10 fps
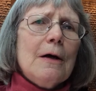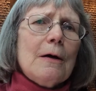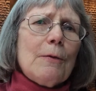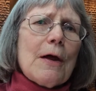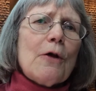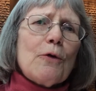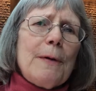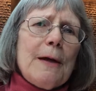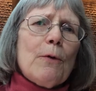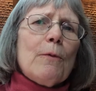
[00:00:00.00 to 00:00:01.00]
with other
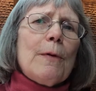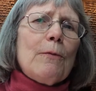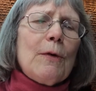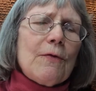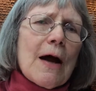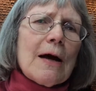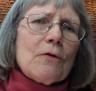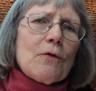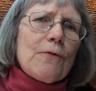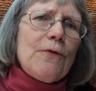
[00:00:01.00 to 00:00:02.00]
people. But we've got
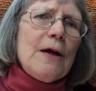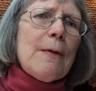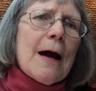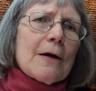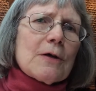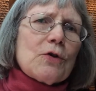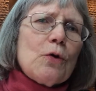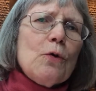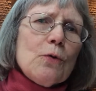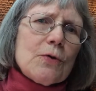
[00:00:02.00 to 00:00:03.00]
feedback
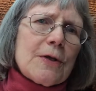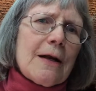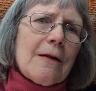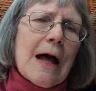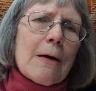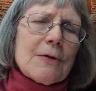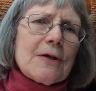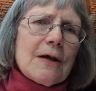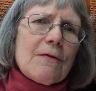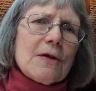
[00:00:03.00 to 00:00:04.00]
tools that allow us
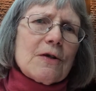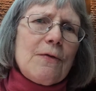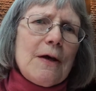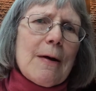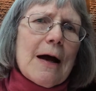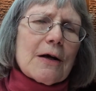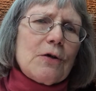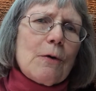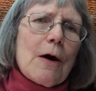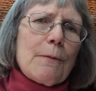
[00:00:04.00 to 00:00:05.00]
to give this feedback
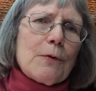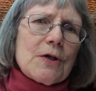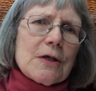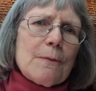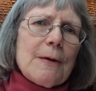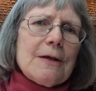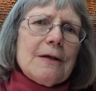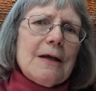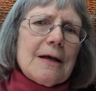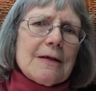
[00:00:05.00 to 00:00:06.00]
to our
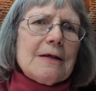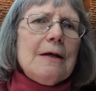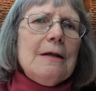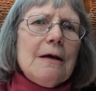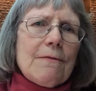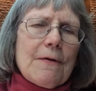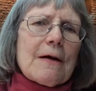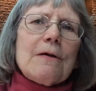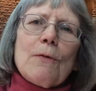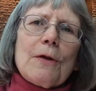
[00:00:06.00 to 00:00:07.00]
participants, and they can see the
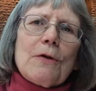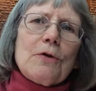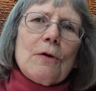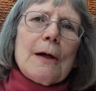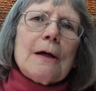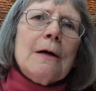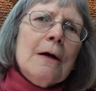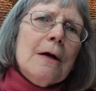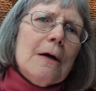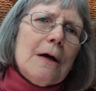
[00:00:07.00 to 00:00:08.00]
effect of what they're doing
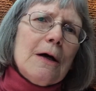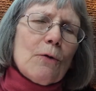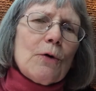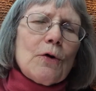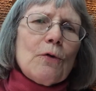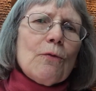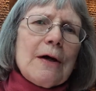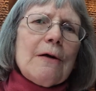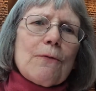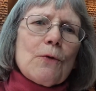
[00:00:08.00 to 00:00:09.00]
in order to
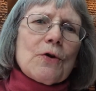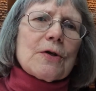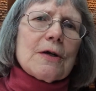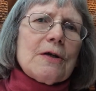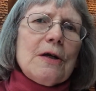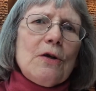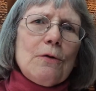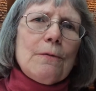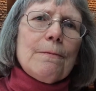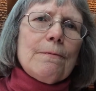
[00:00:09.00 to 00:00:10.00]
reinforce
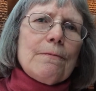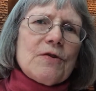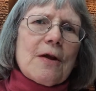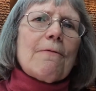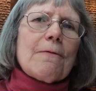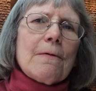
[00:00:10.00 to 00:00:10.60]
continued stuff.